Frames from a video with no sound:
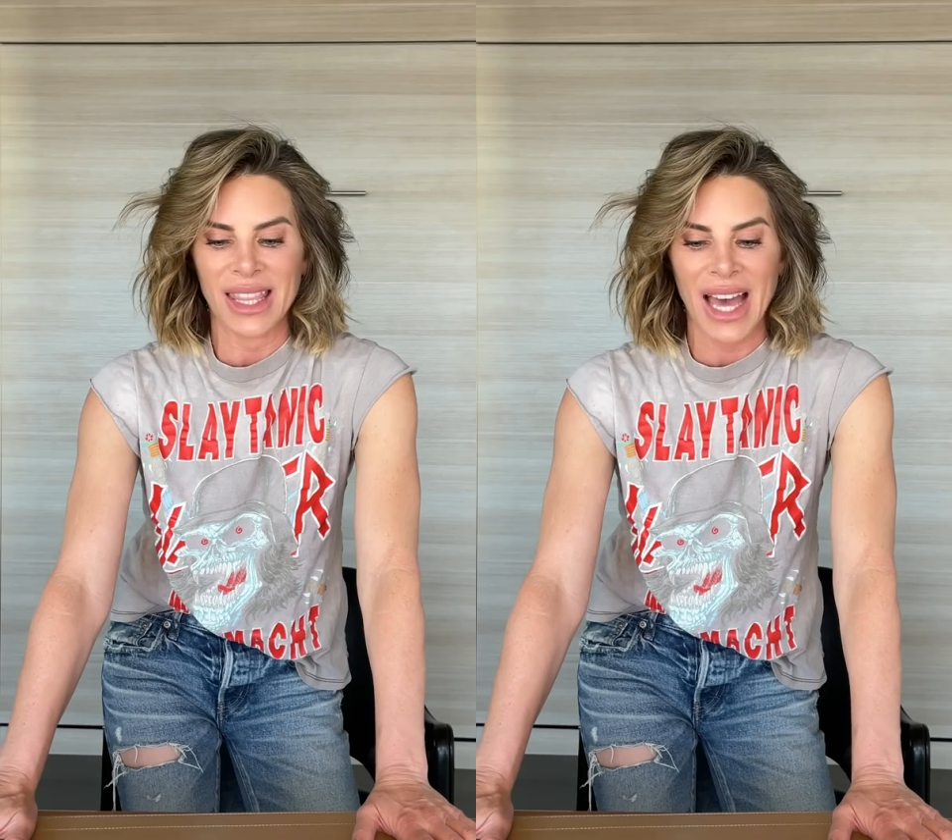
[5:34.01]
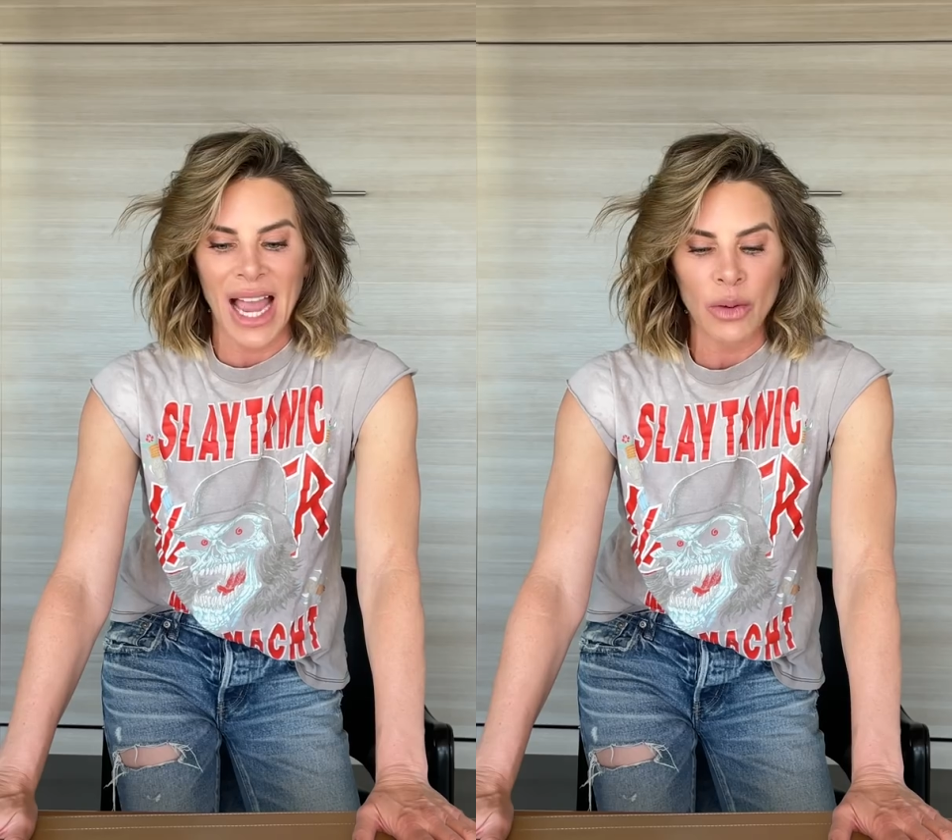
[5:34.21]

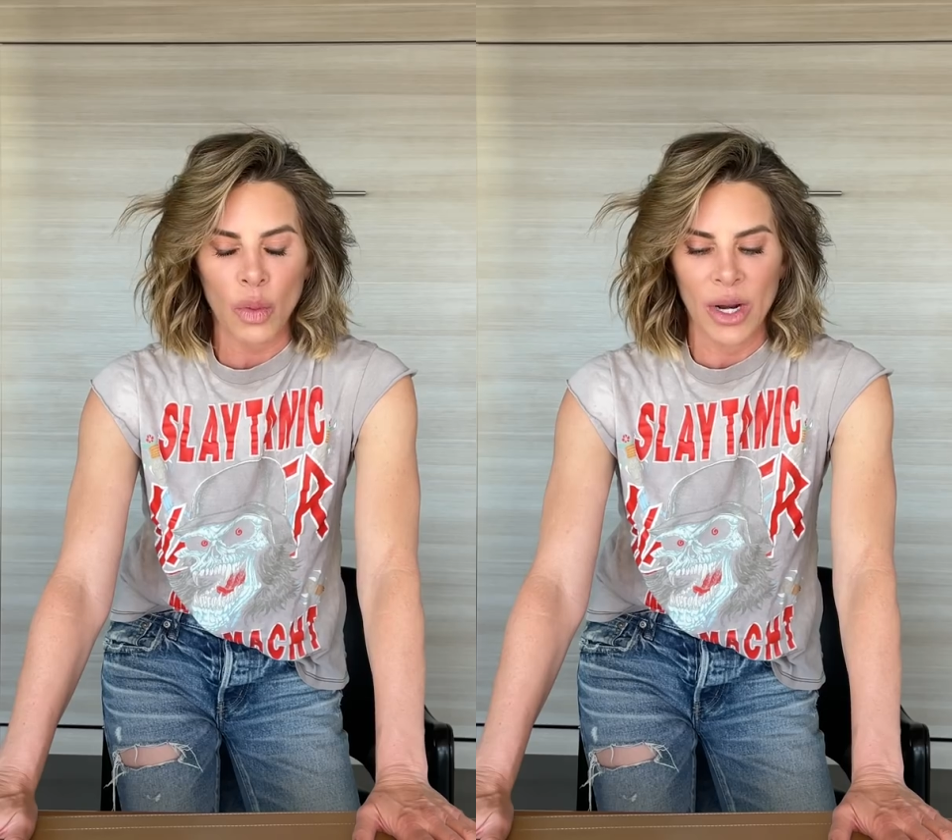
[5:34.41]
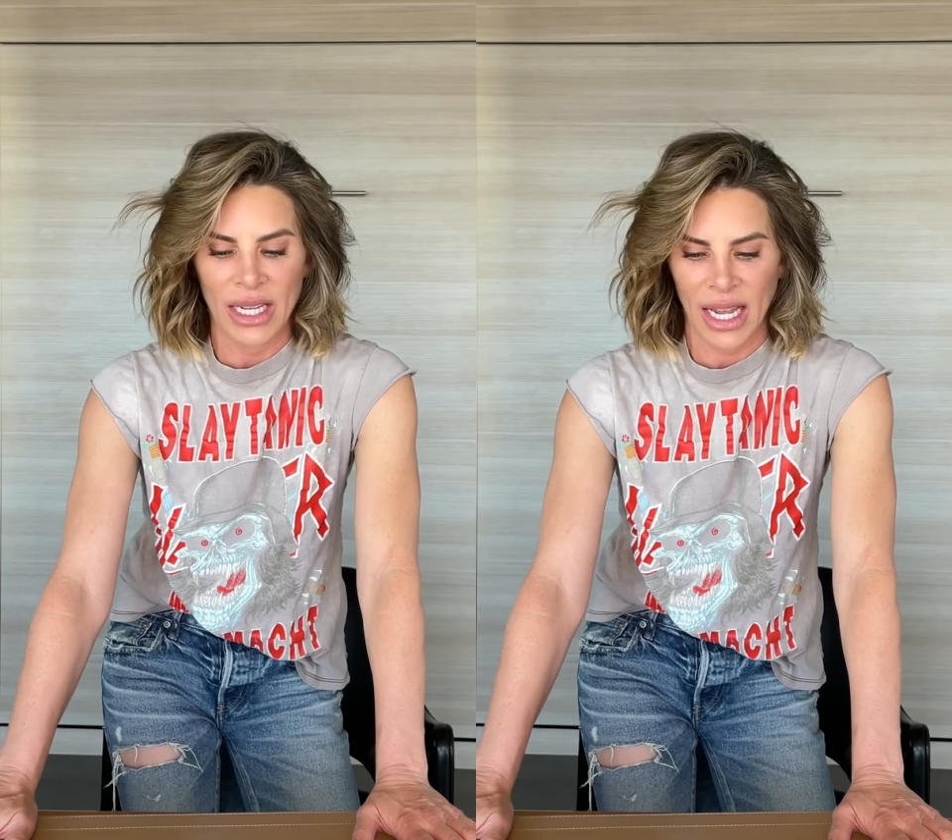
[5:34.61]

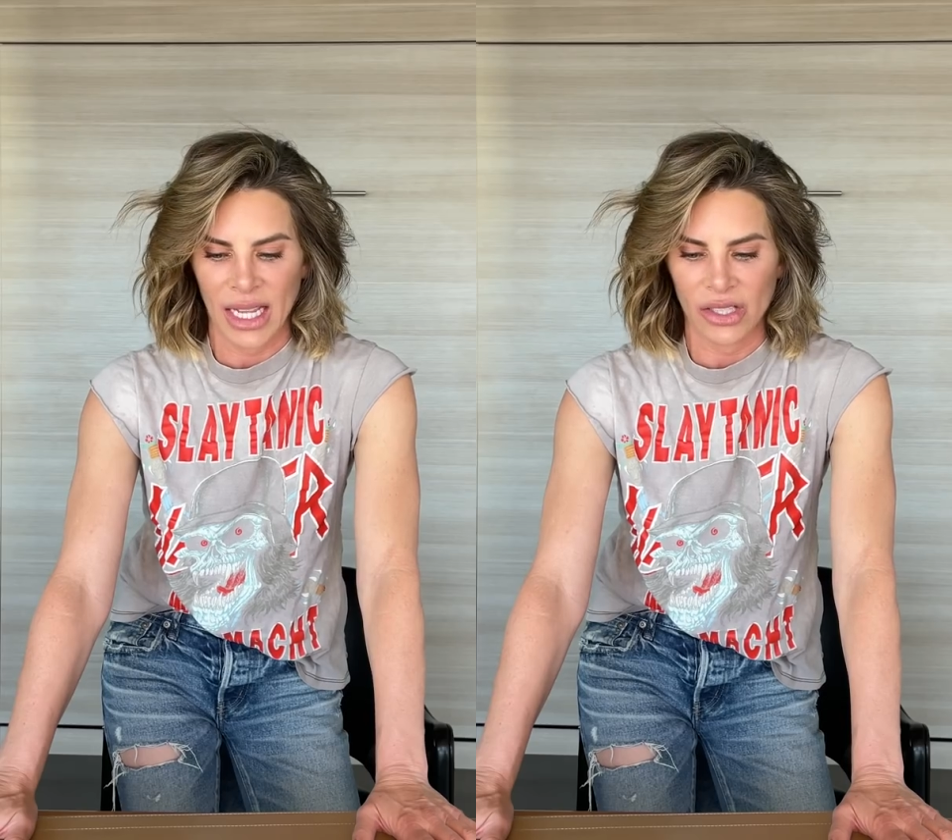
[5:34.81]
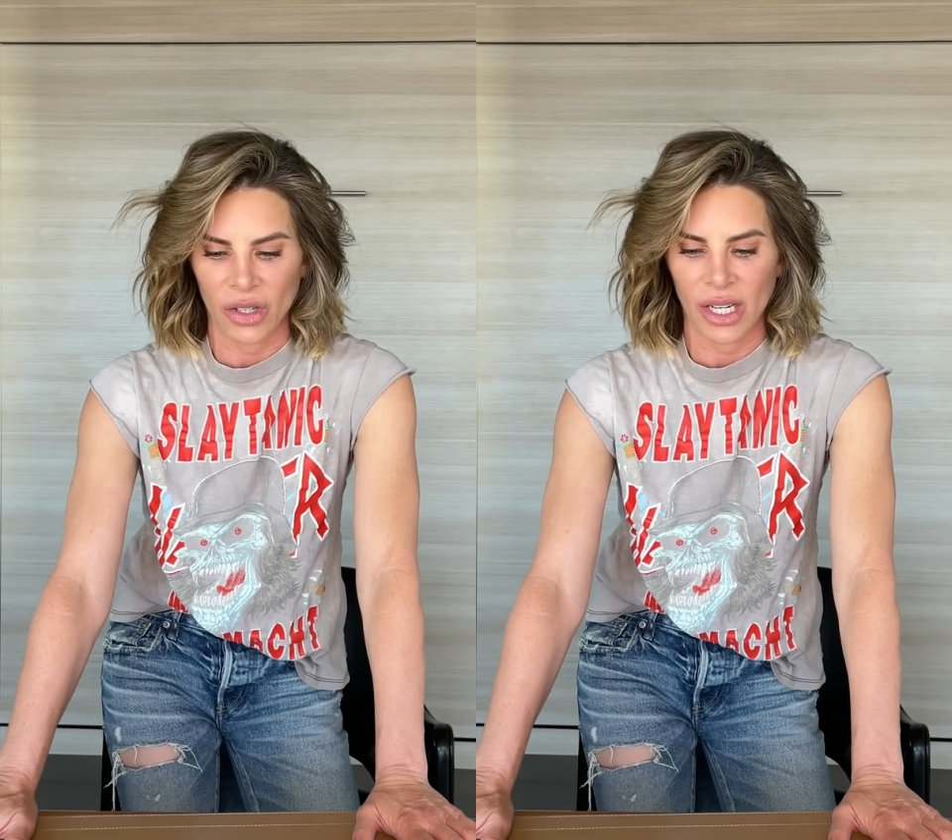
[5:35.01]
thyroid
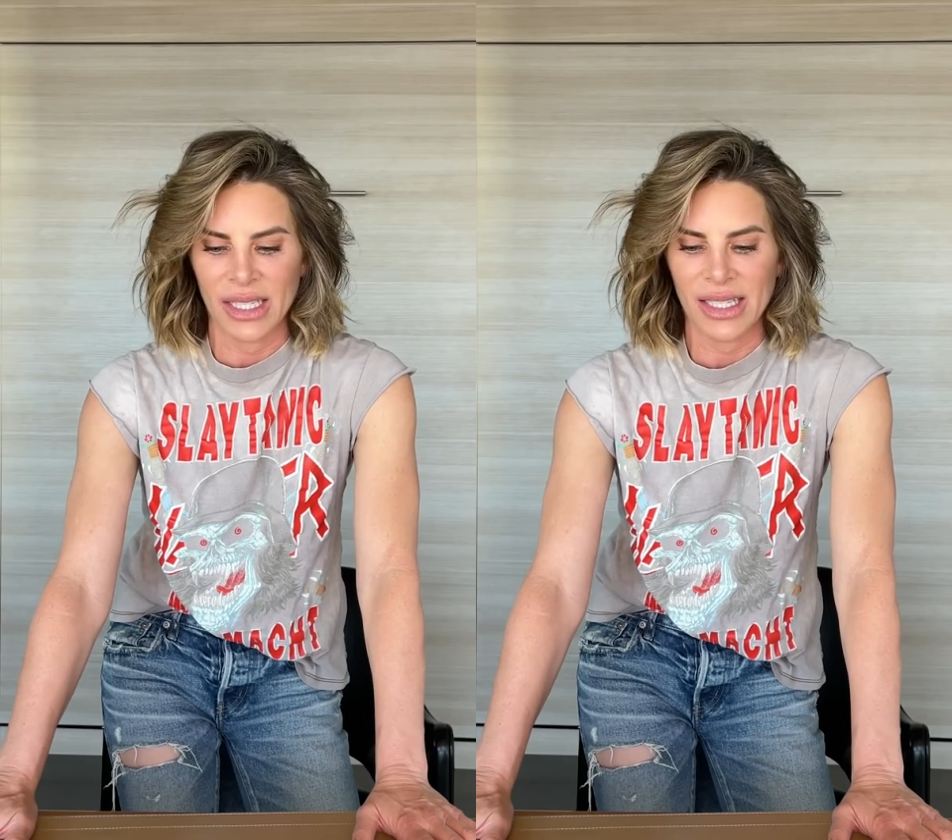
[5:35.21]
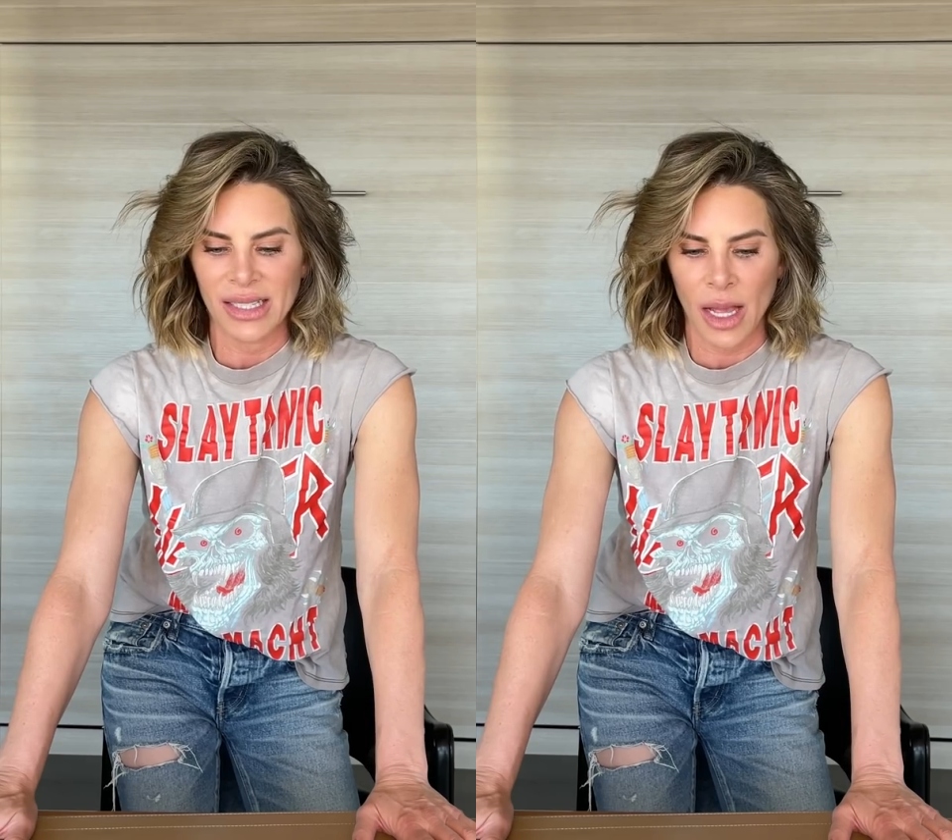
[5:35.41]
cancer
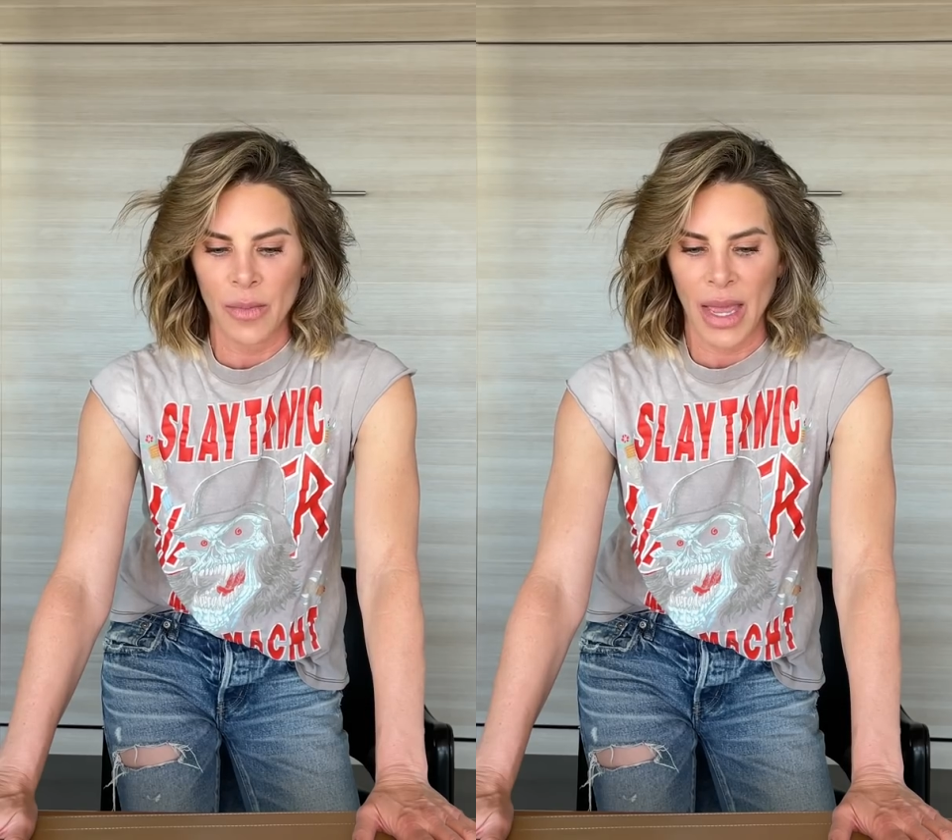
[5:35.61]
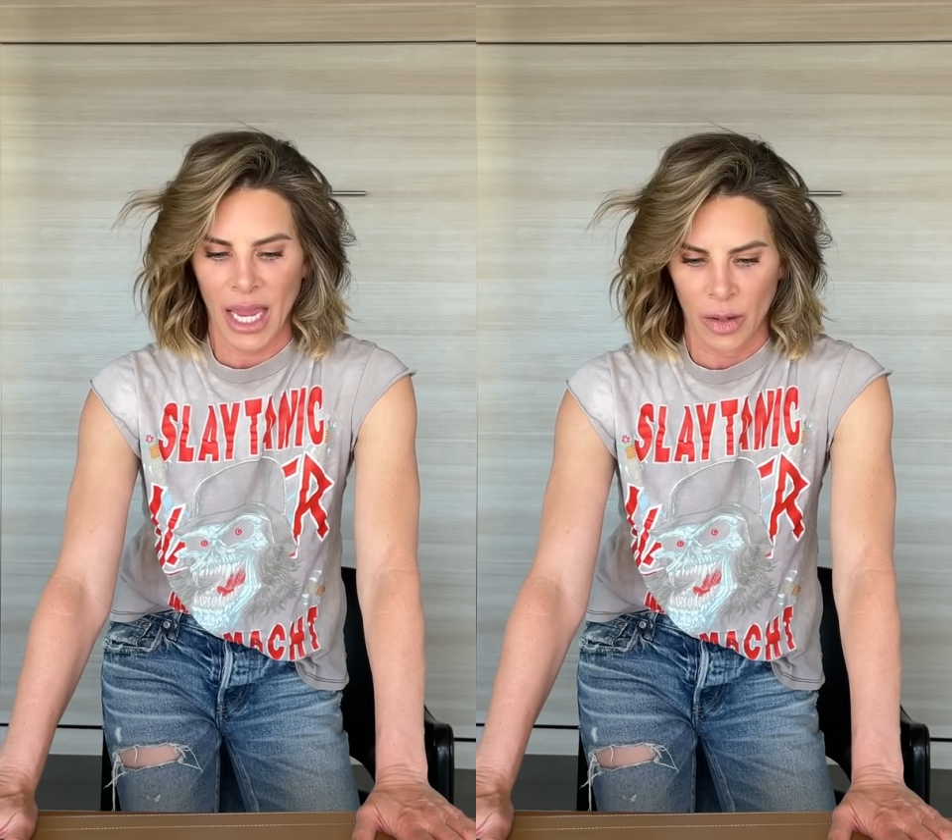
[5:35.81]
in
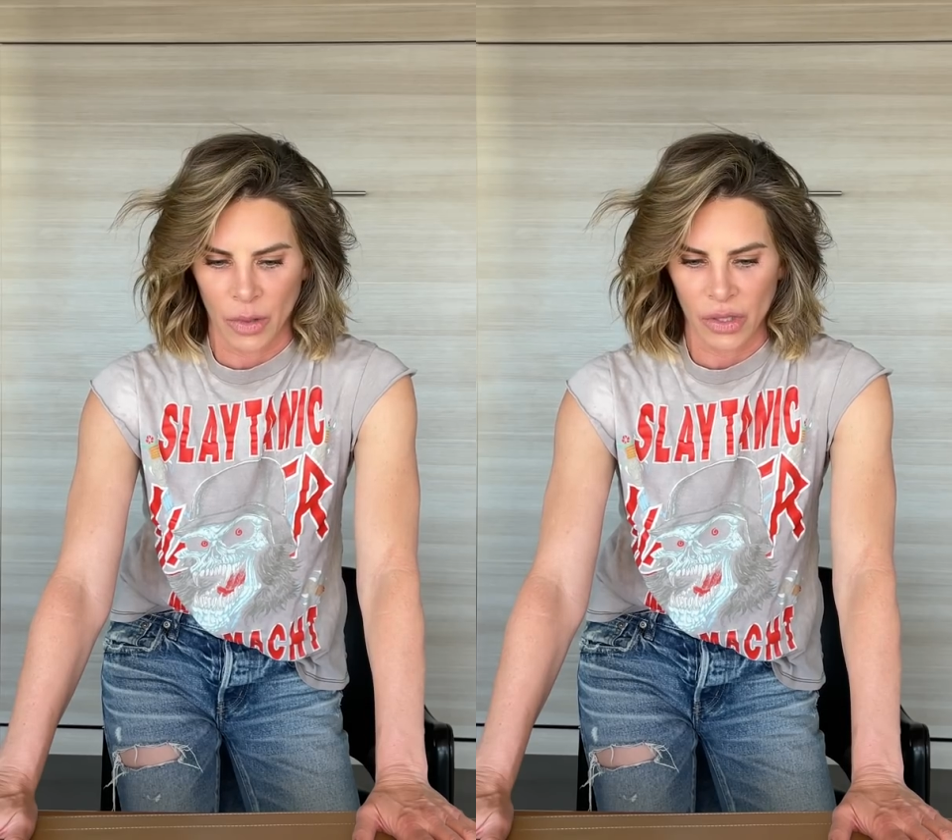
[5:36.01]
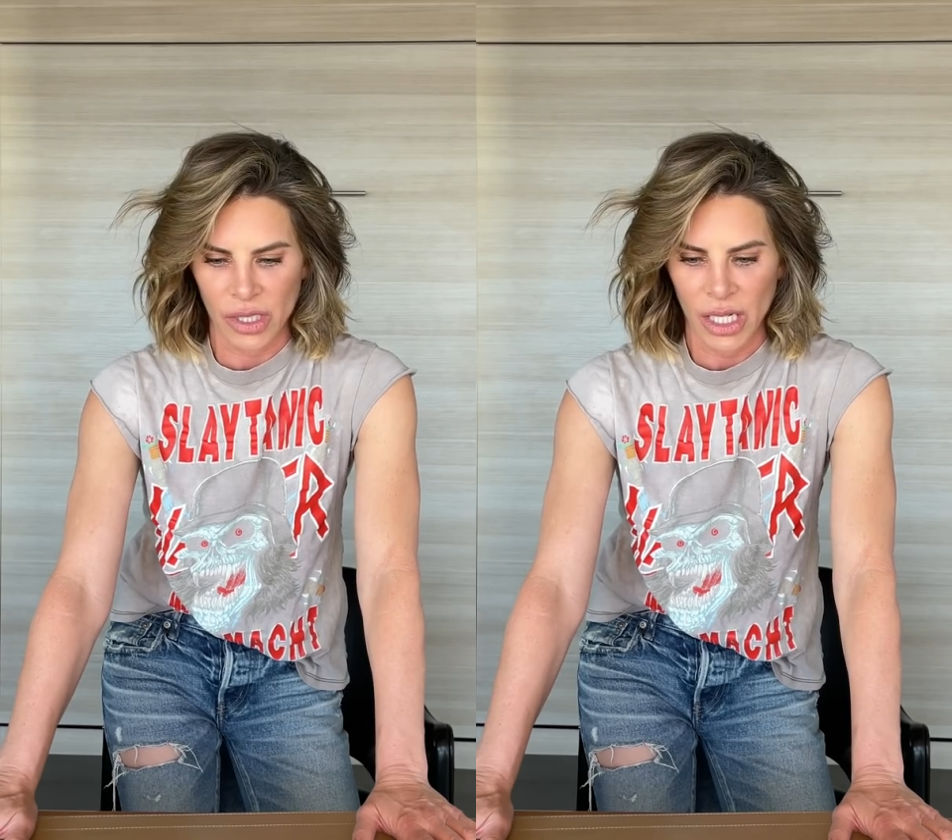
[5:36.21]
some
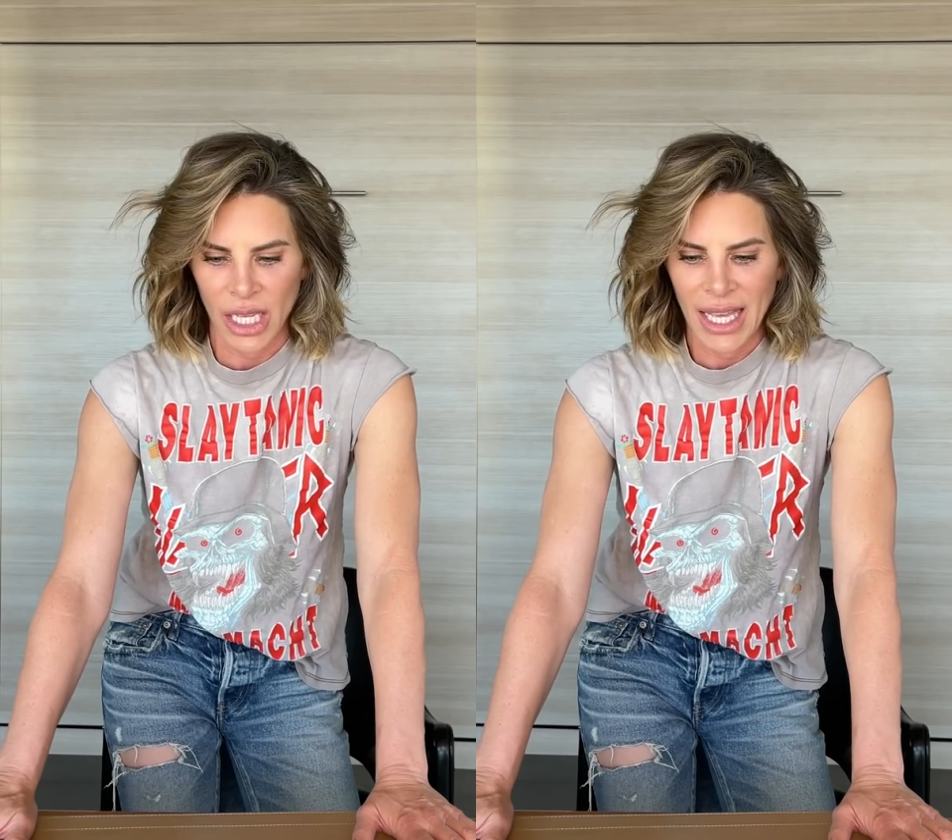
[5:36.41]
animals.